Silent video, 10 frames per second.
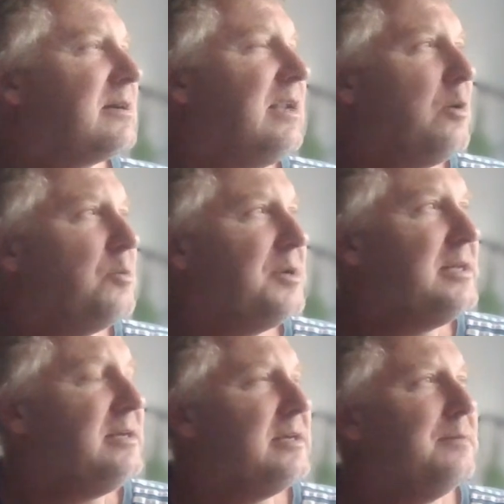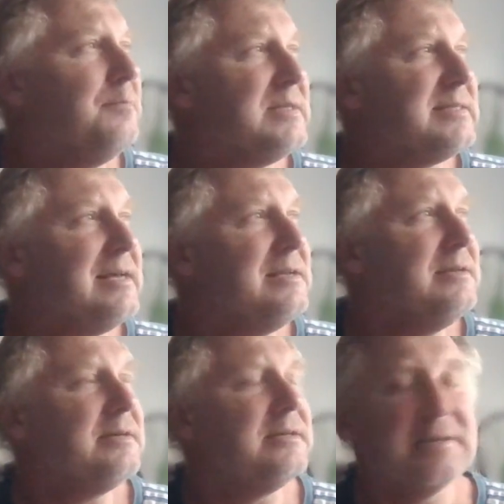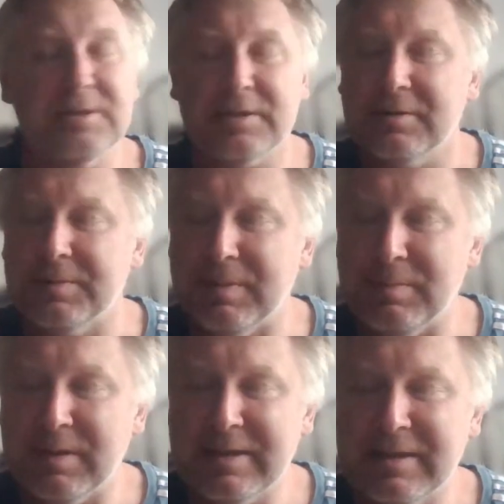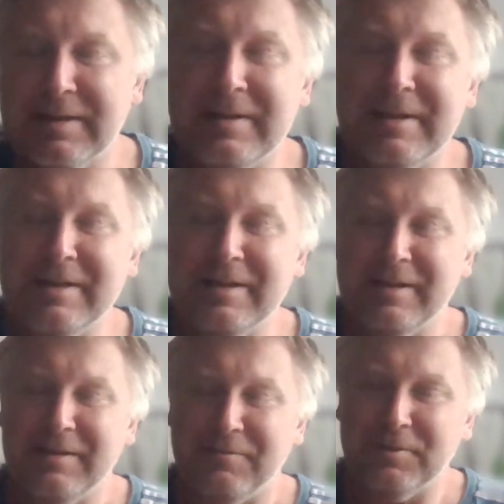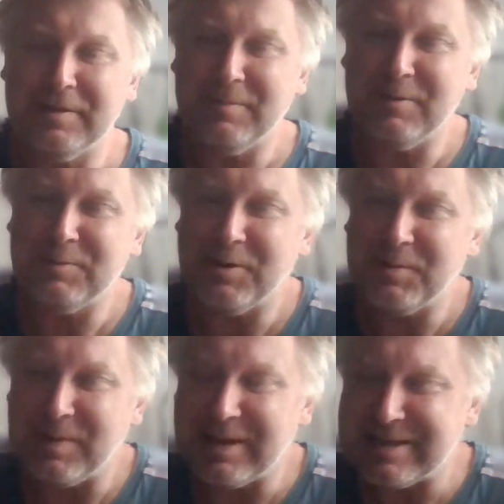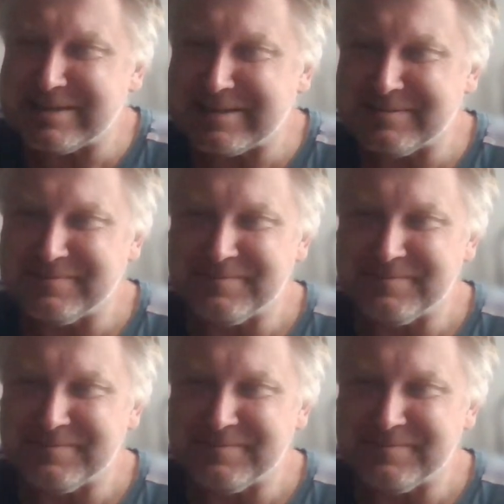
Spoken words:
cloudy in Plzeň, in the Czech Republic. What about your place?